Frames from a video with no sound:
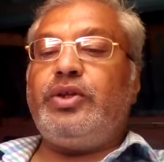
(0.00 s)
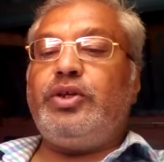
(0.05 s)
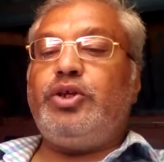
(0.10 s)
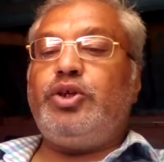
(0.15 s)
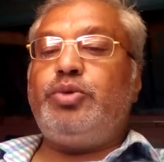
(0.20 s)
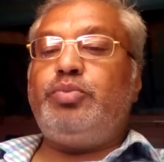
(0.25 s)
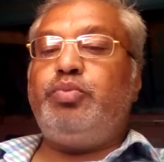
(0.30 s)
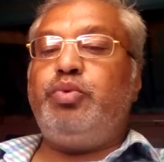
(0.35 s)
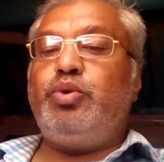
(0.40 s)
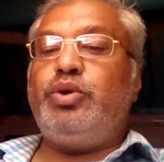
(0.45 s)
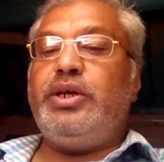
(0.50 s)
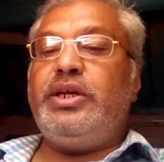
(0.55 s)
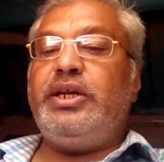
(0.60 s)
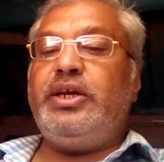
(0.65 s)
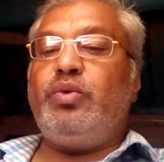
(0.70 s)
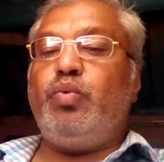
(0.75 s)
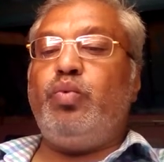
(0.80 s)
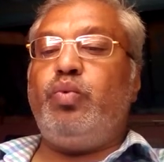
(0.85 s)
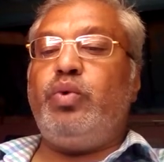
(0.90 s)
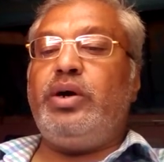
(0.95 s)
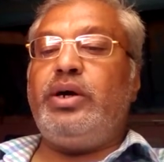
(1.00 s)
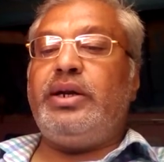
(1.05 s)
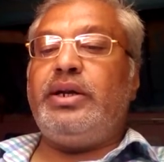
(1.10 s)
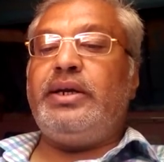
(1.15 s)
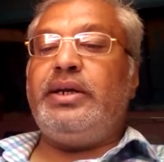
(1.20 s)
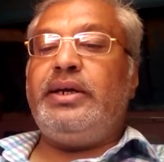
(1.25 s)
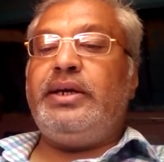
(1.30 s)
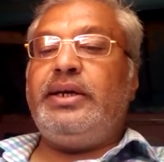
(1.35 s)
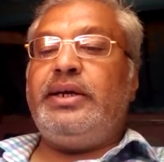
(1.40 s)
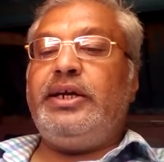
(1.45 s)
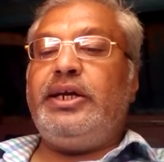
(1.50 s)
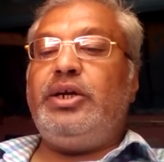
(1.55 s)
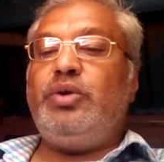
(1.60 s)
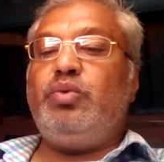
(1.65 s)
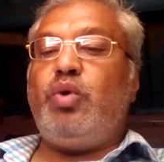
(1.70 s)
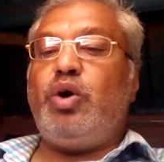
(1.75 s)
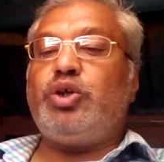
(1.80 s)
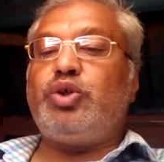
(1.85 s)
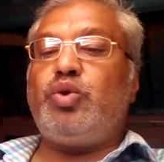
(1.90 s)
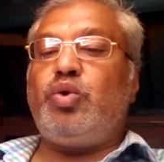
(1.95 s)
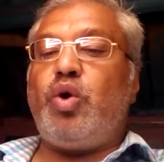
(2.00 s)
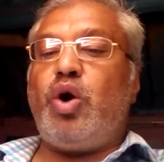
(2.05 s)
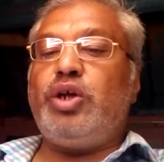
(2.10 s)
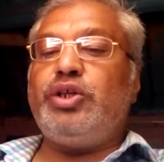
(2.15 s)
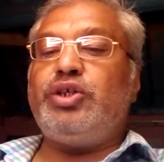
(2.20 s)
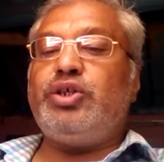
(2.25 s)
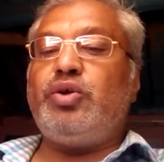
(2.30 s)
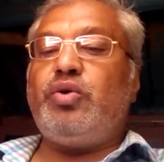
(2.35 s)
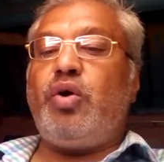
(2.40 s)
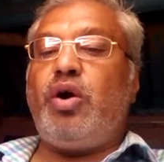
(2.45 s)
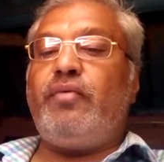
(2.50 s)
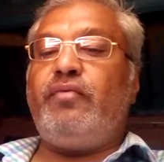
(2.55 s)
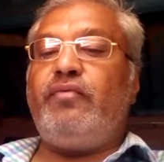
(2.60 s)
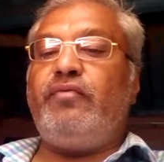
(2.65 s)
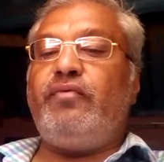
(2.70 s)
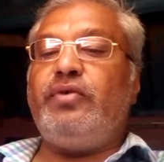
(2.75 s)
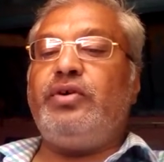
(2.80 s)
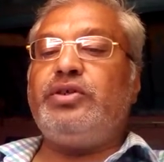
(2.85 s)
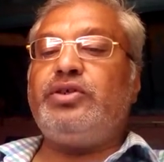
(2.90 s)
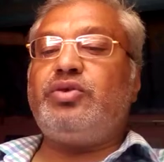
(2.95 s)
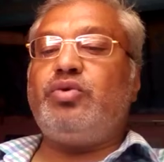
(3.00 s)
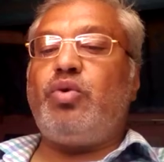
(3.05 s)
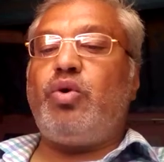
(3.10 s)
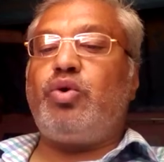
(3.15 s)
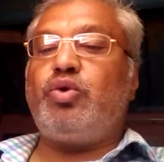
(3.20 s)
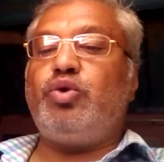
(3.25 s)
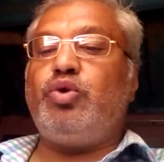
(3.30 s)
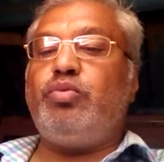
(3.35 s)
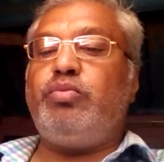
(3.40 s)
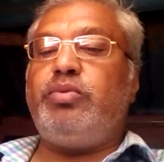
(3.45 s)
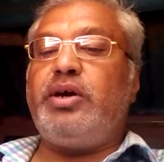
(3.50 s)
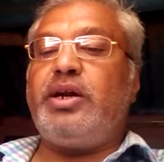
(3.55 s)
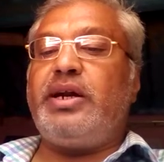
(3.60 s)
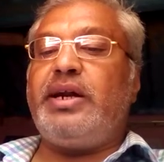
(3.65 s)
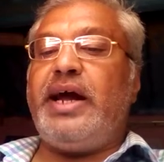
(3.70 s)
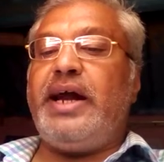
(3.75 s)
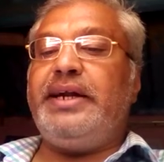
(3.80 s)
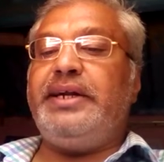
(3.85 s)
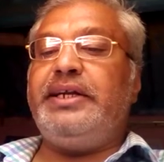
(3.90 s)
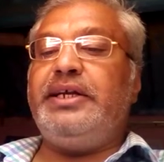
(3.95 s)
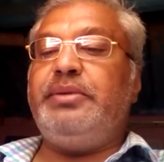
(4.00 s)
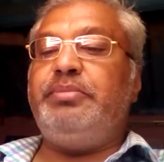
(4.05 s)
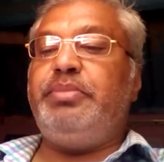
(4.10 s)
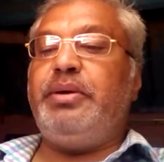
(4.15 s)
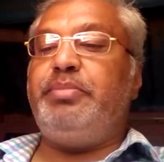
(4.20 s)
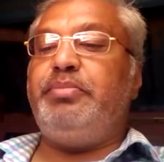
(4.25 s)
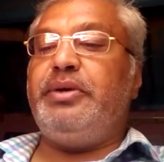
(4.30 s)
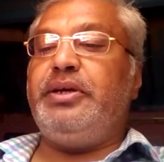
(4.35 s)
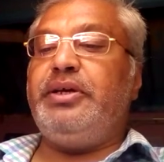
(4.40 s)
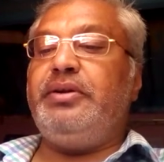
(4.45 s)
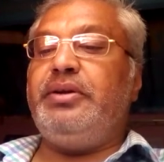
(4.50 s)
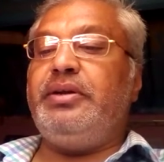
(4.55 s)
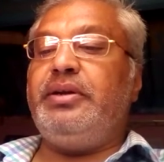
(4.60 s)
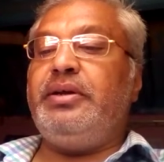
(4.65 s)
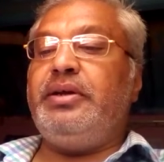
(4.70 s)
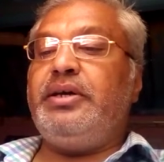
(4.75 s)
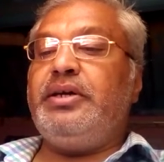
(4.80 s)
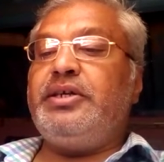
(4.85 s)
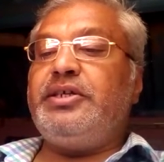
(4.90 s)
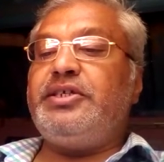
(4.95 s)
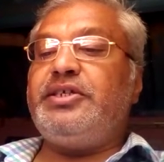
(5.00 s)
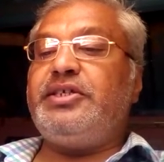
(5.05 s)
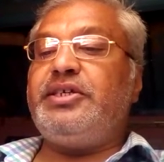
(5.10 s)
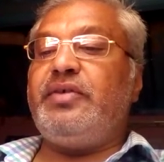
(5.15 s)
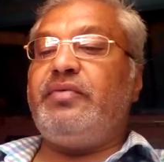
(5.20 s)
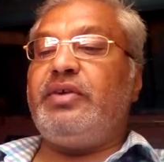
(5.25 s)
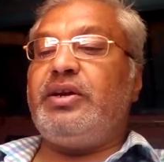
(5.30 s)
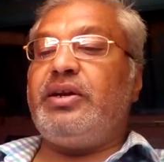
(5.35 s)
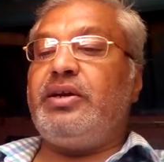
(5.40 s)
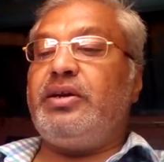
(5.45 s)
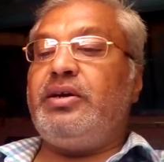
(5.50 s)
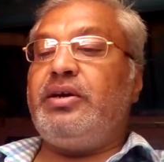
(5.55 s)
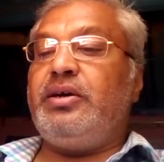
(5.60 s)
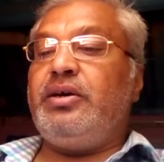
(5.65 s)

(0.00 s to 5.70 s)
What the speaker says: Sputnik 1. It was launched on 1st October 1957.